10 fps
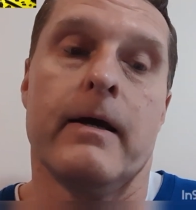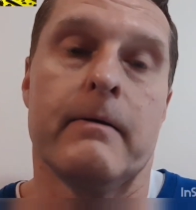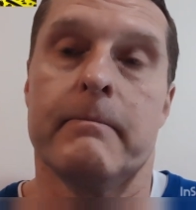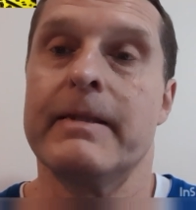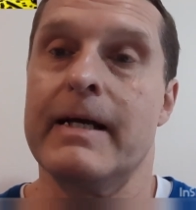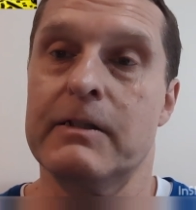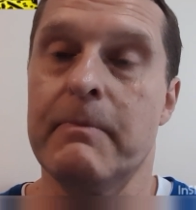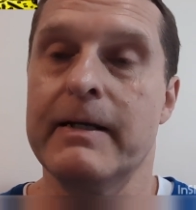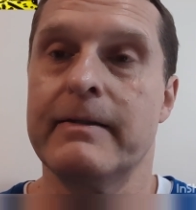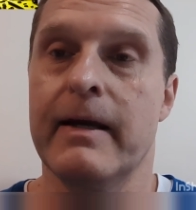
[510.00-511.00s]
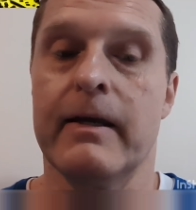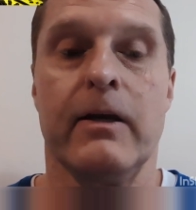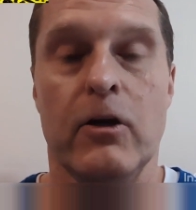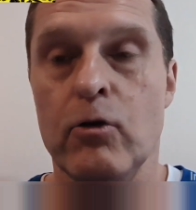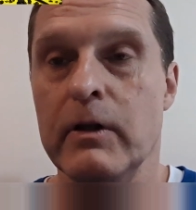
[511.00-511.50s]
But that's my take.
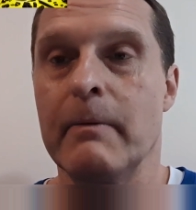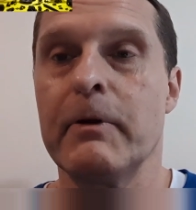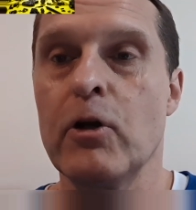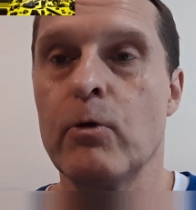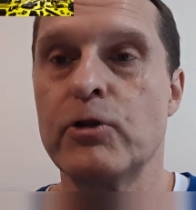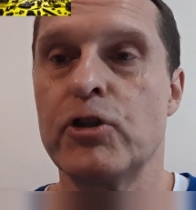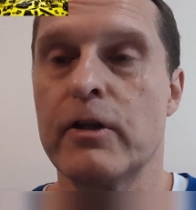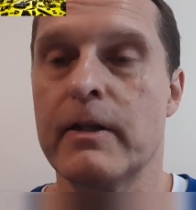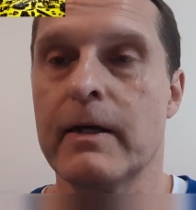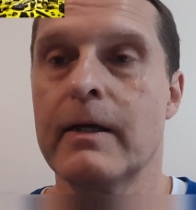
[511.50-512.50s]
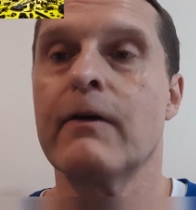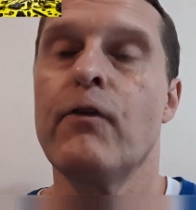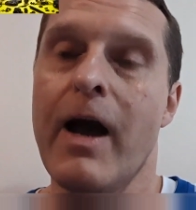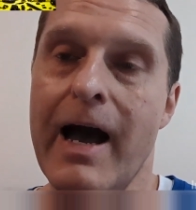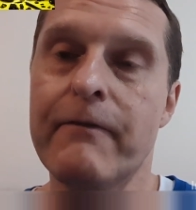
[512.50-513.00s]
You let me know what you think. If
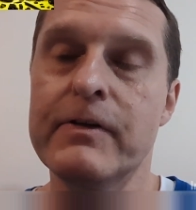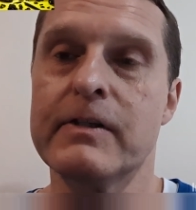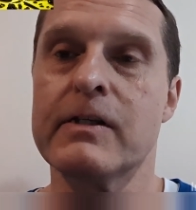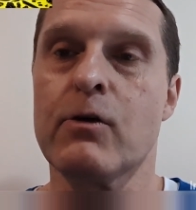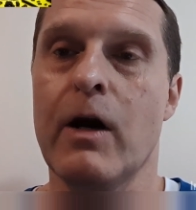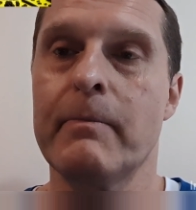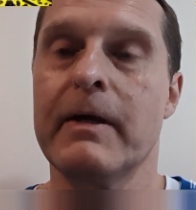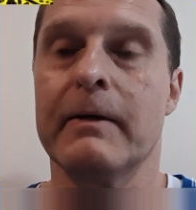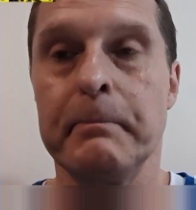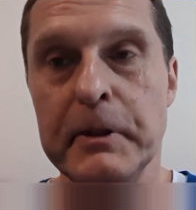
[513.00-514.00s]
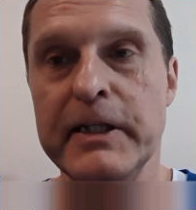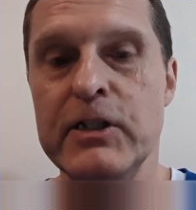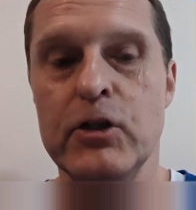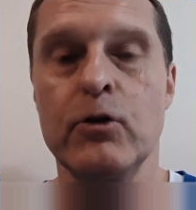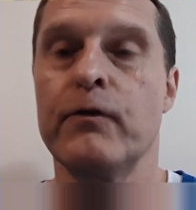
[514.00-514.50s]
you haven't subscribed yet, please
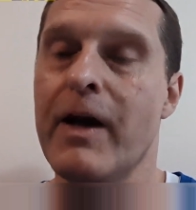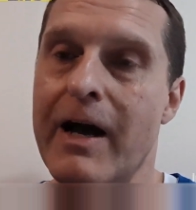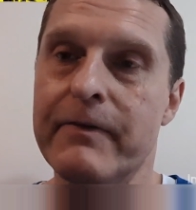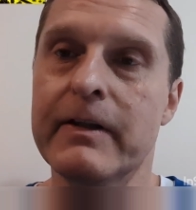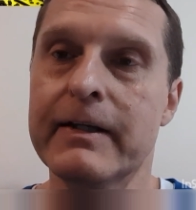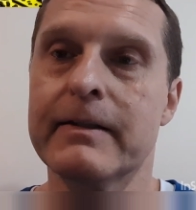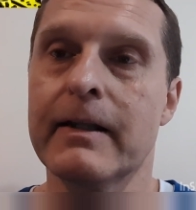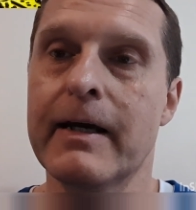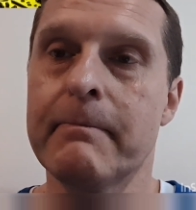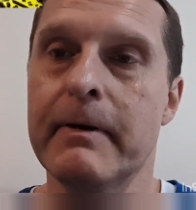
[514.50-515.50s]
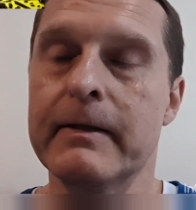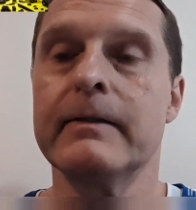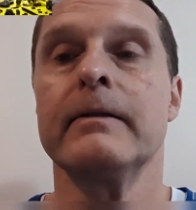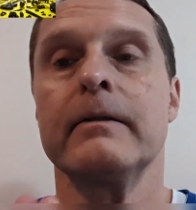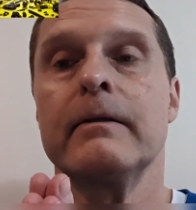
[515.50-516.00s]
do. If you haven't clicked the like
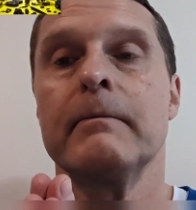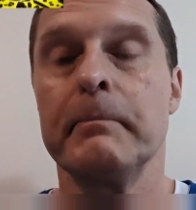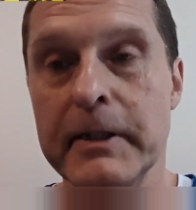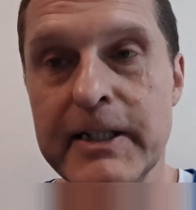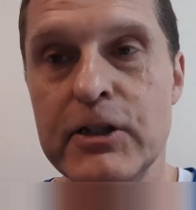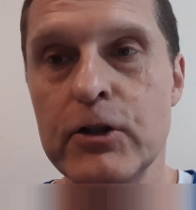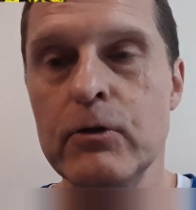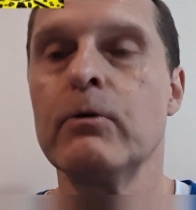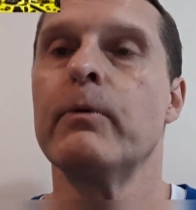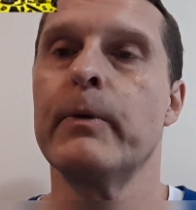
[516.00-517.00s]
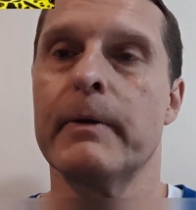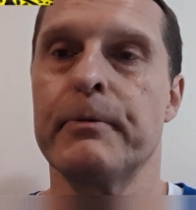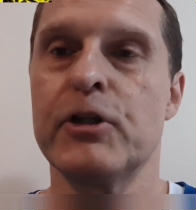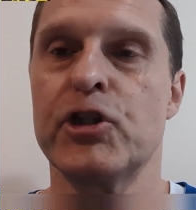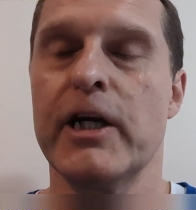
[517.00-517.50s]
button, please do. We would
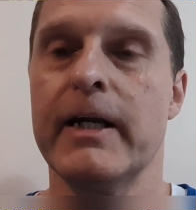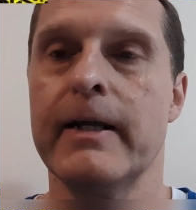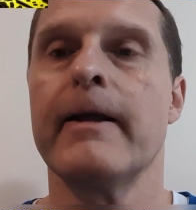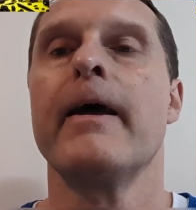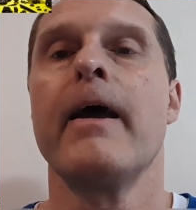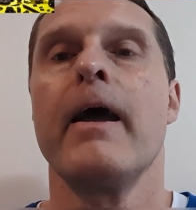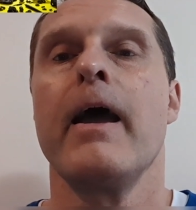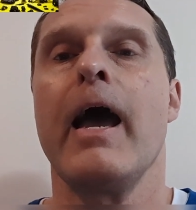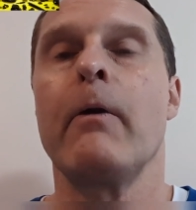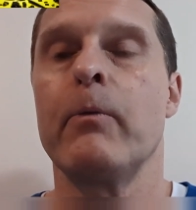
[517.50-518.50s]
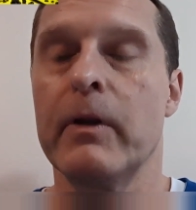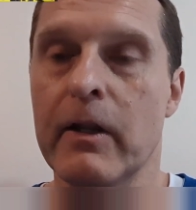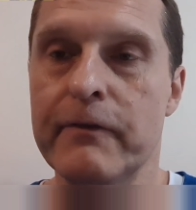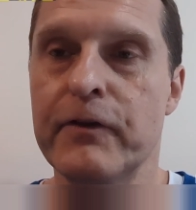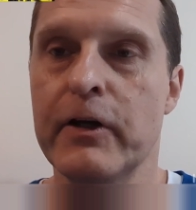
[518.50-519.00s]
appreciate it. And we would
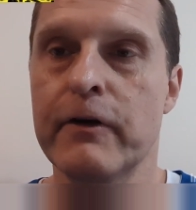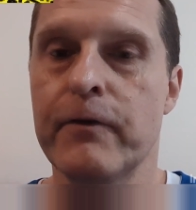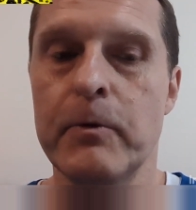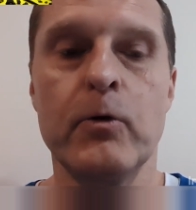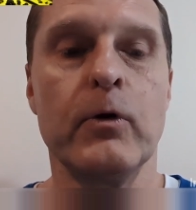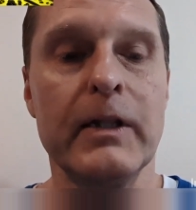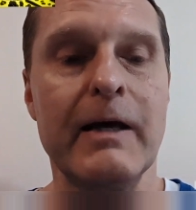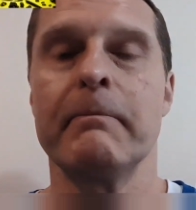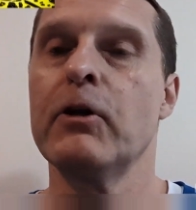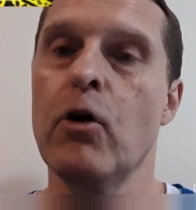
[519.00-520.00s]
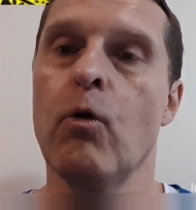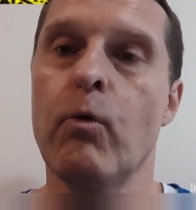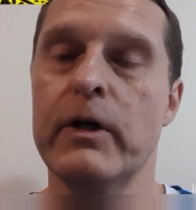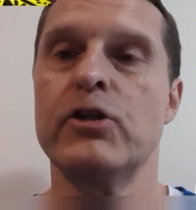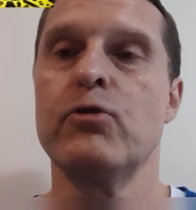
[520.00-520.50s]
love to hear from you. Let me know,
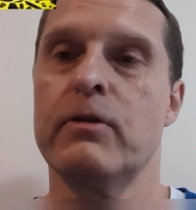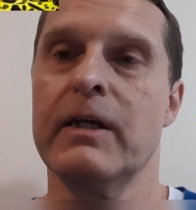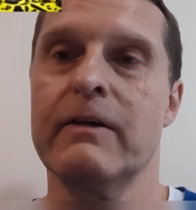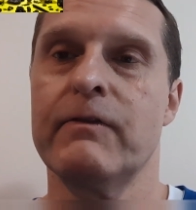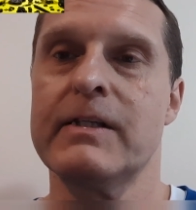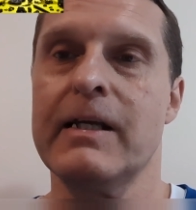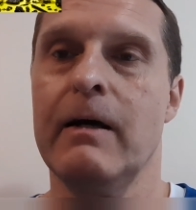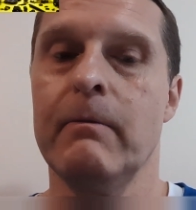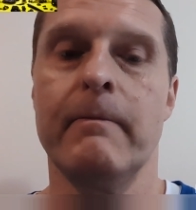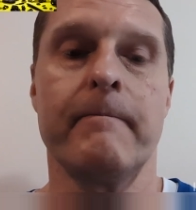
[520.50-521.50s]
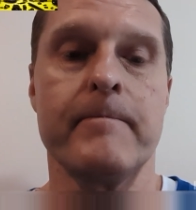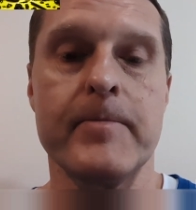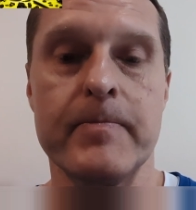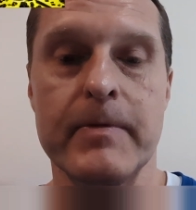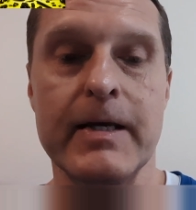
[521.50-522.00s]
what did you think of this album?
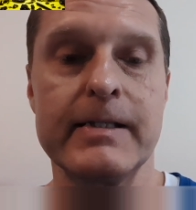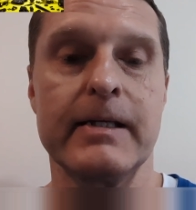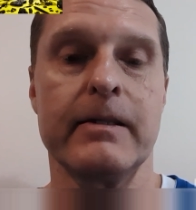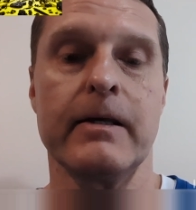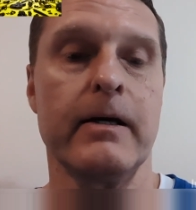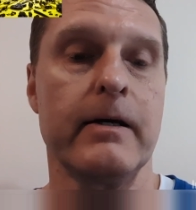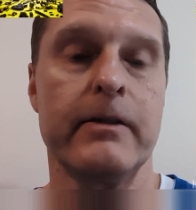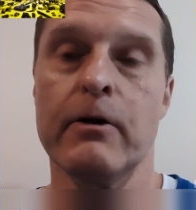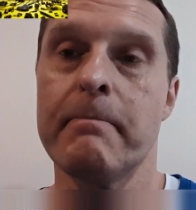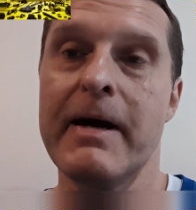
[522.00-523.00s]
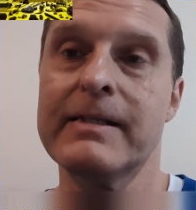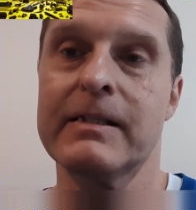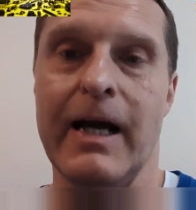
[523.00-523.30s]
Is it their best?